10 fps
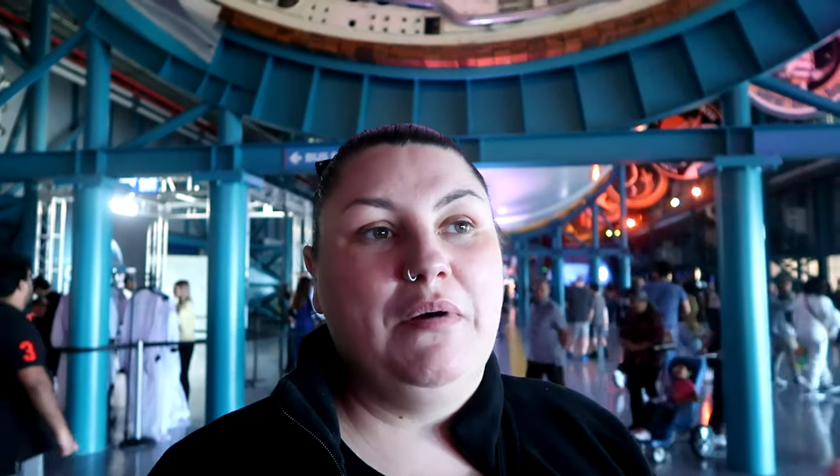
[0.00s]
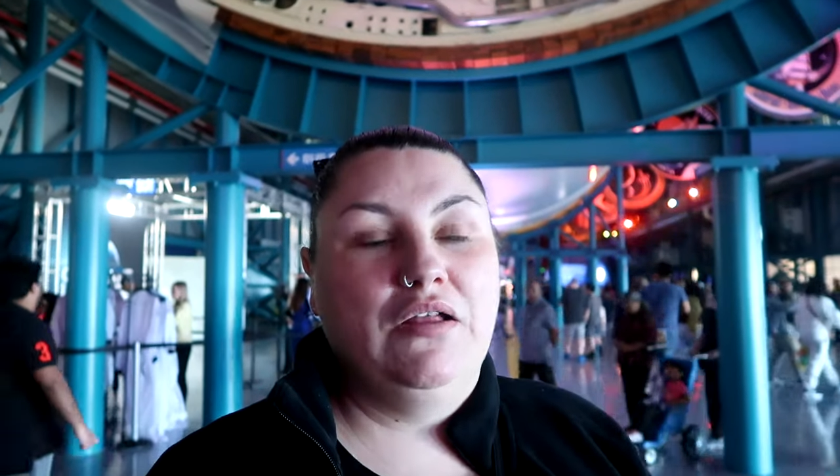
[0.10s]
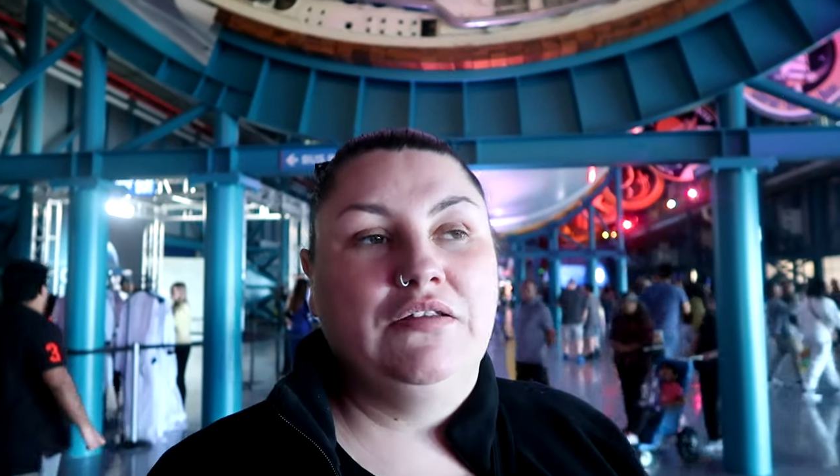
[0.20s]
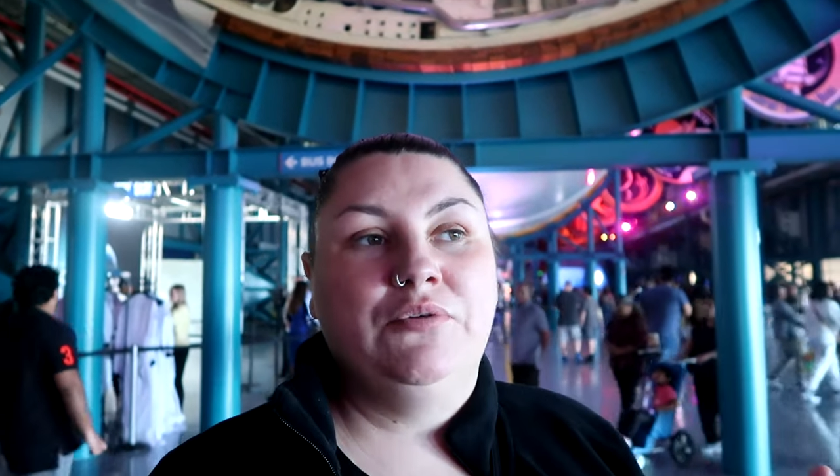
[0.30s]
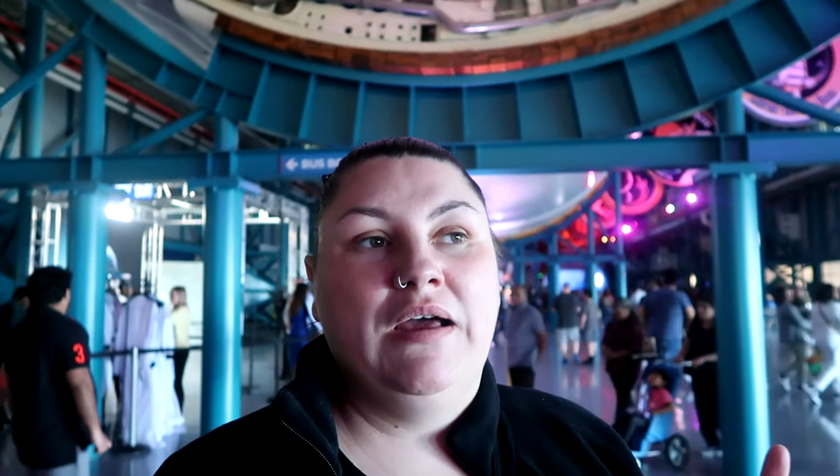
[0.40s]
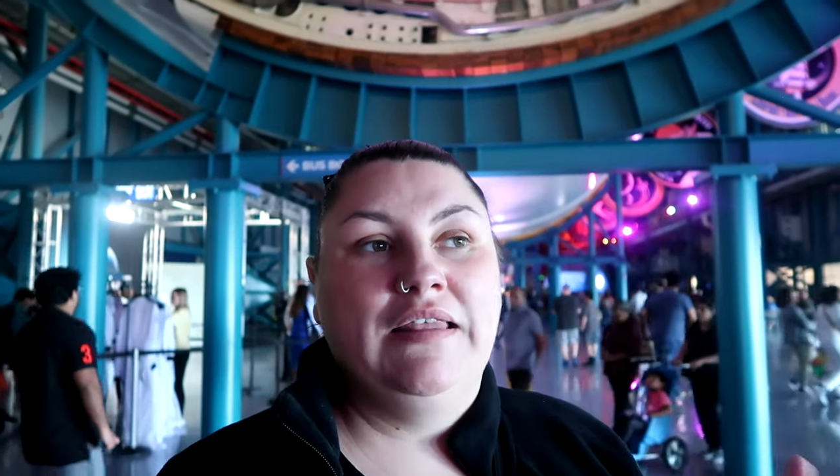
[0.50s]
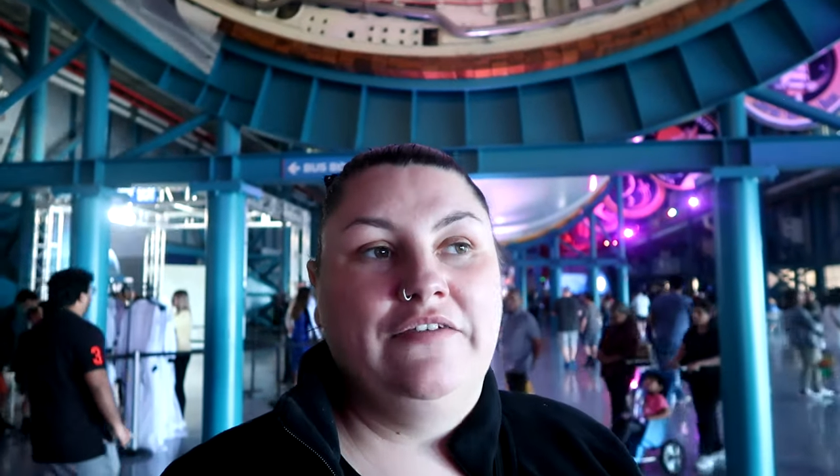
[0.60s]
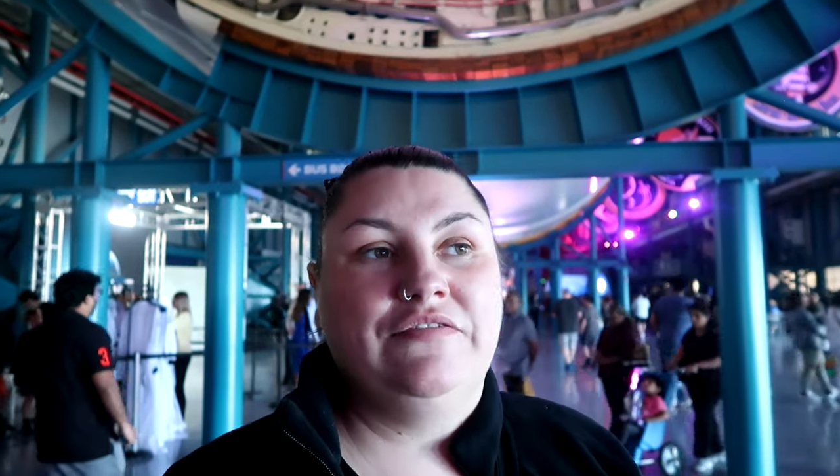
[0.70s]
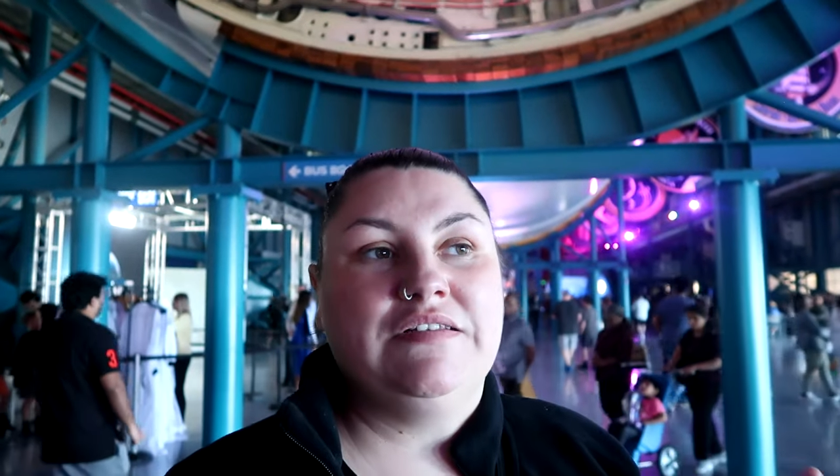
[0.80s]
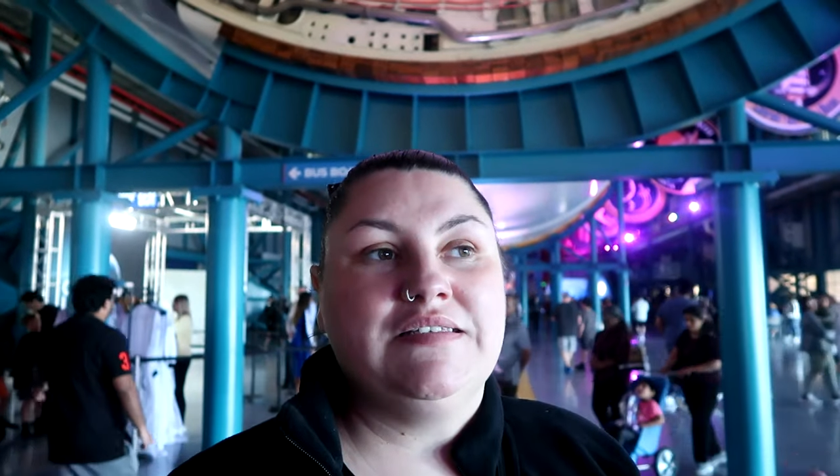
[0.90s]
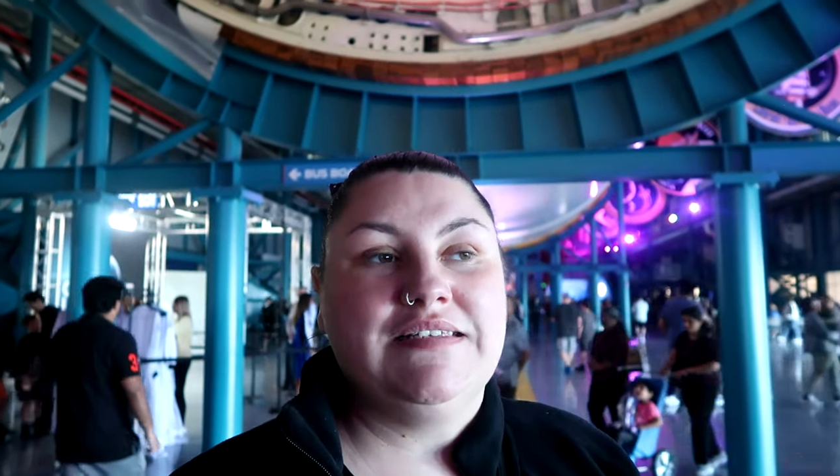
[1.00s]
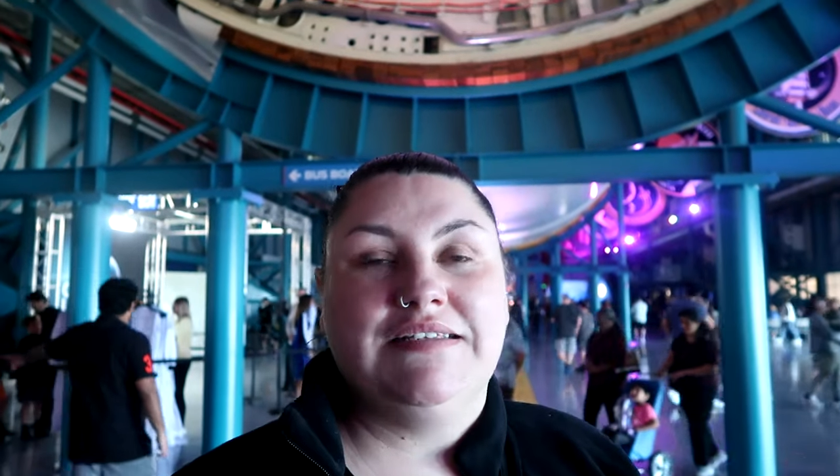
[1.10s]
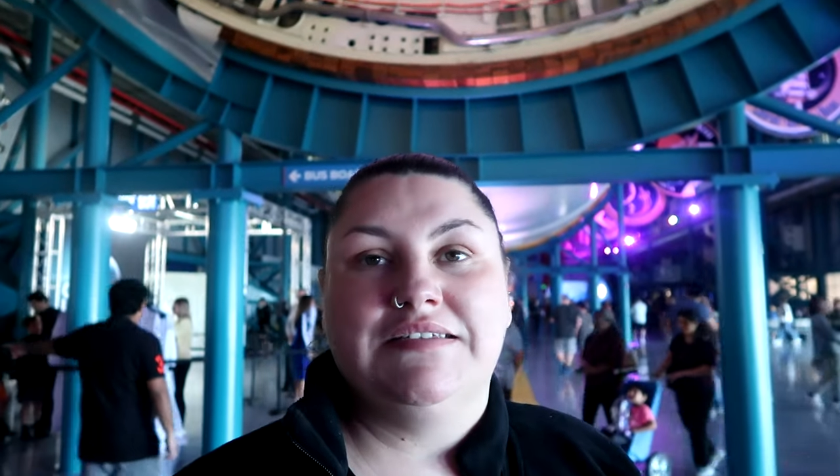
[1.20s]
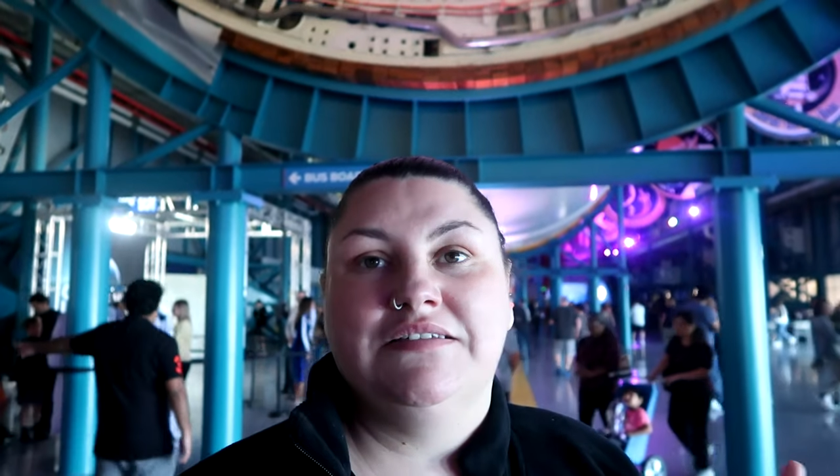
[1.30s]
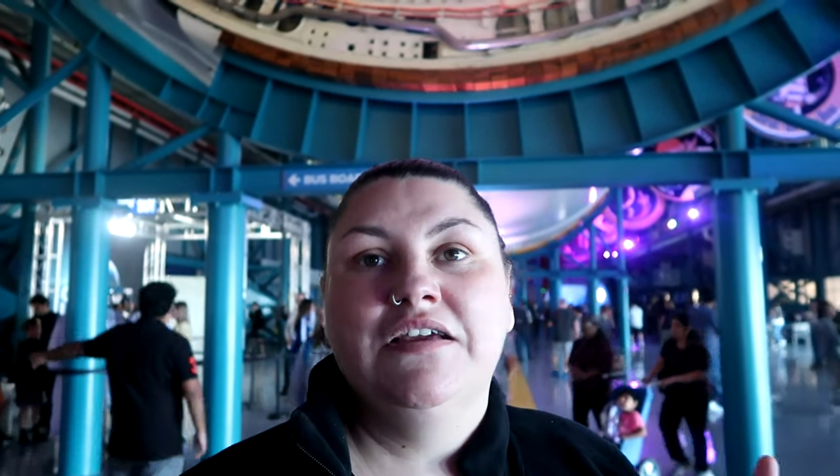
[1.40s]
Apollo eleven
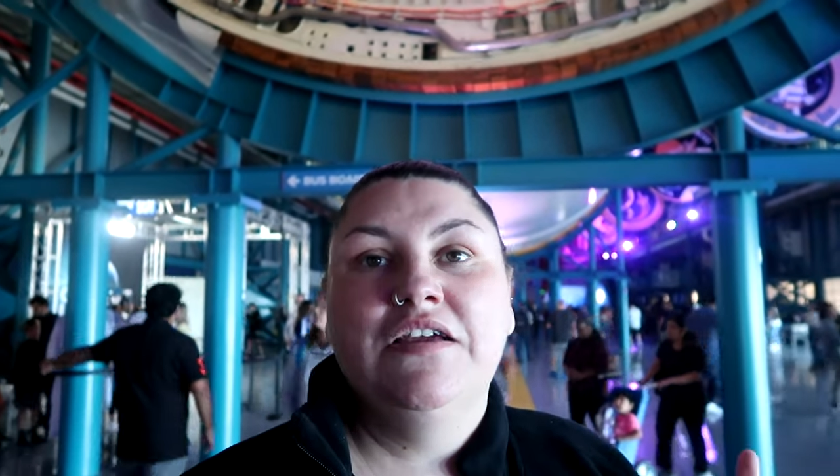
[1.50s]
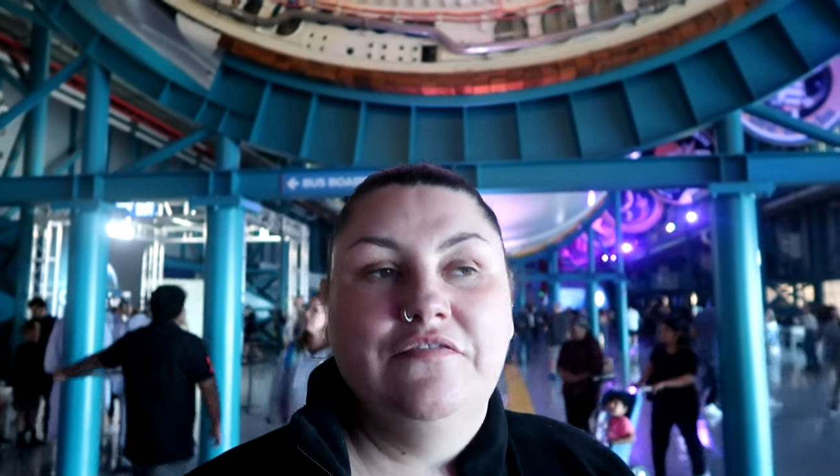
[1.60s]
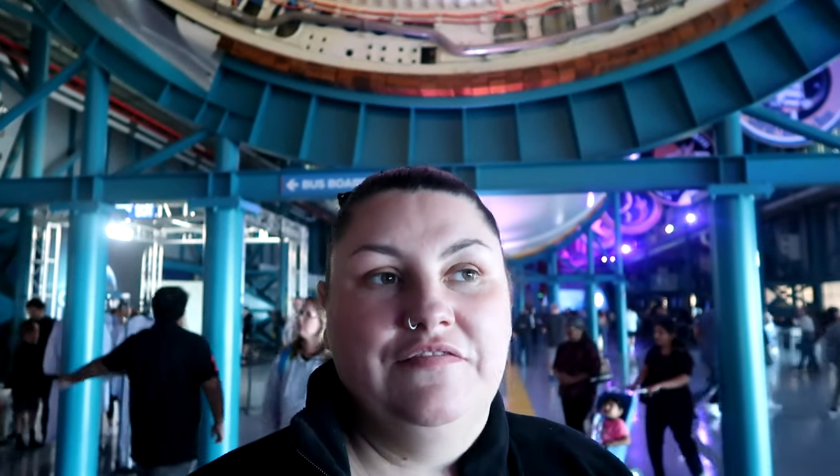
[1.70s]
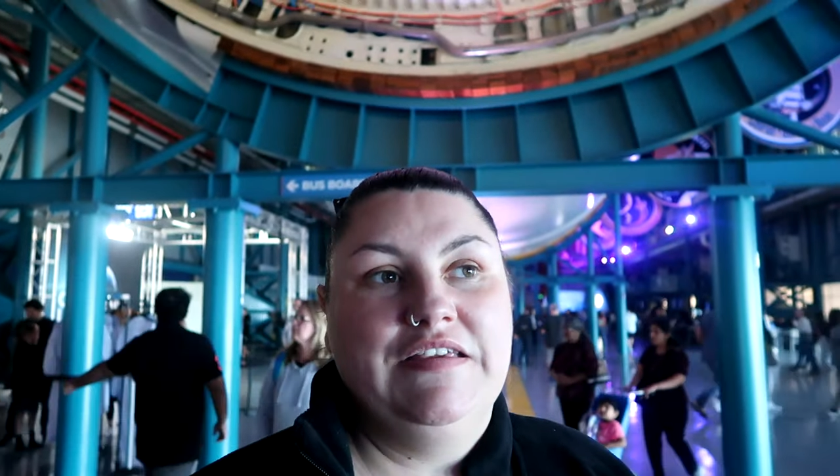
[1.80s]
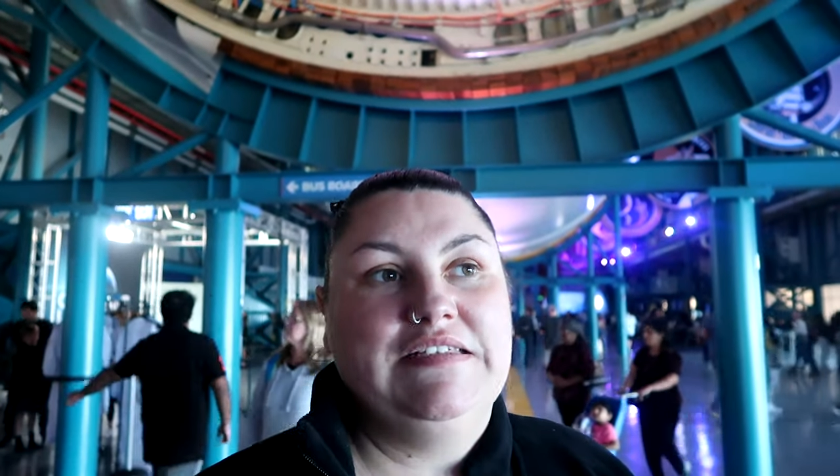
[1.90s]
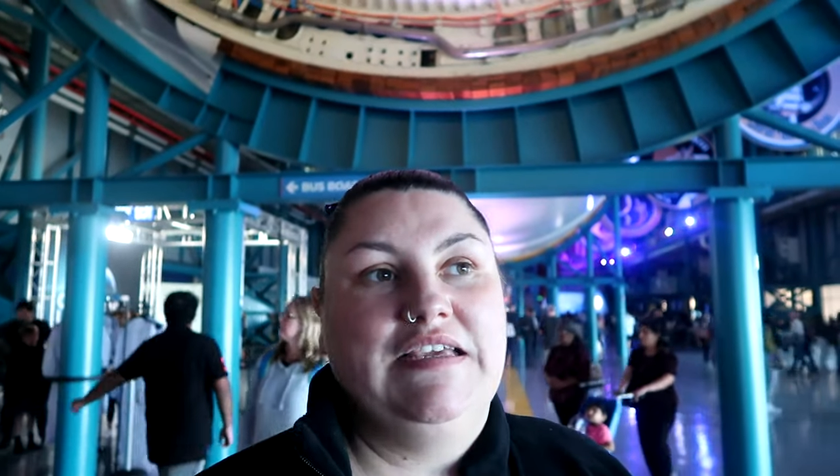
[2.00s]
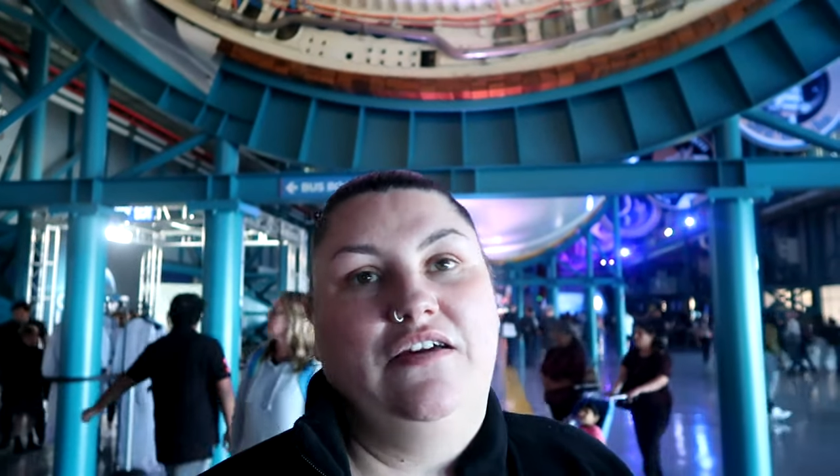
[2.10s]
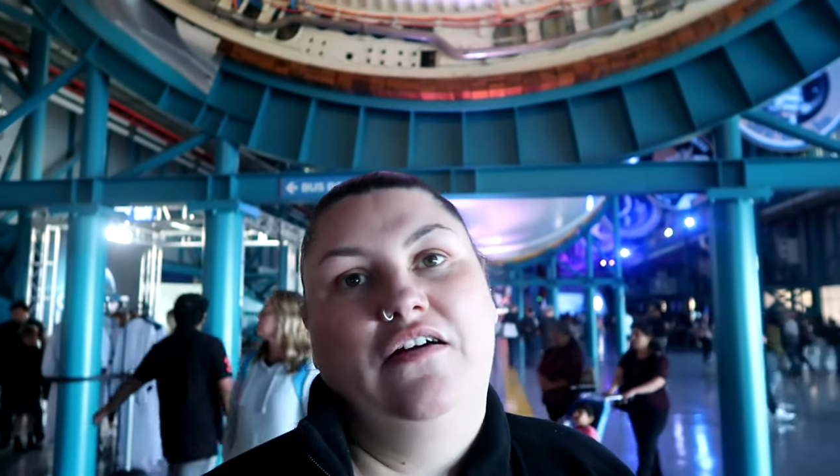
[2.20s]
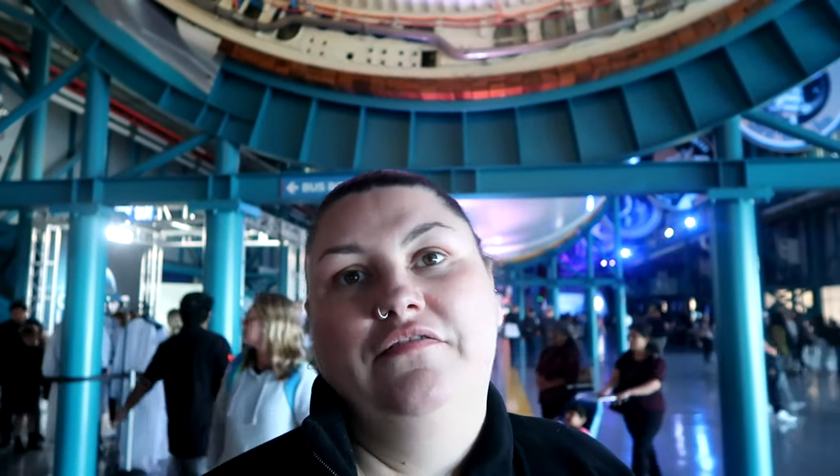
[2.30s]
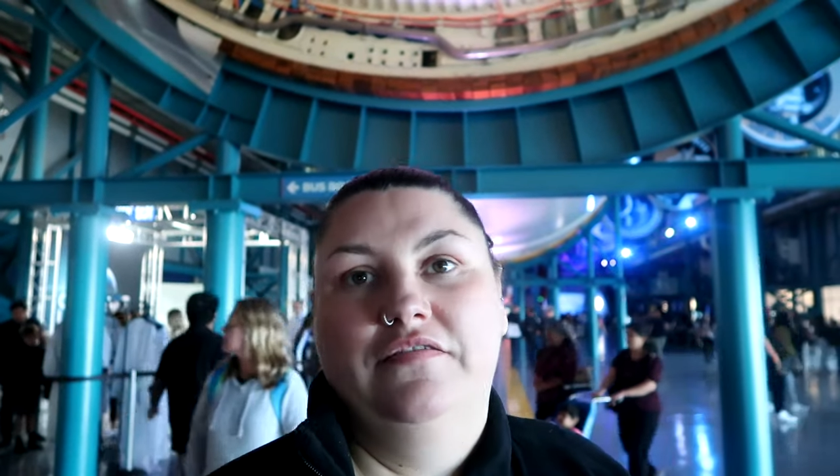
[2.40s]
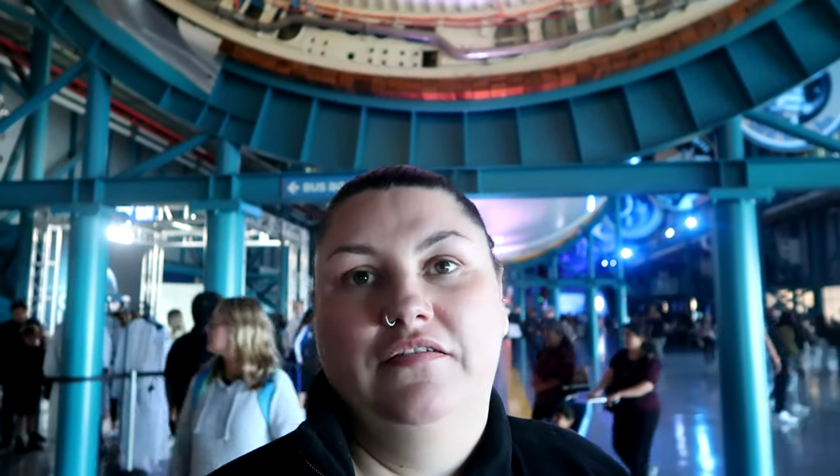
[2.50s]
Saturn five takeoff.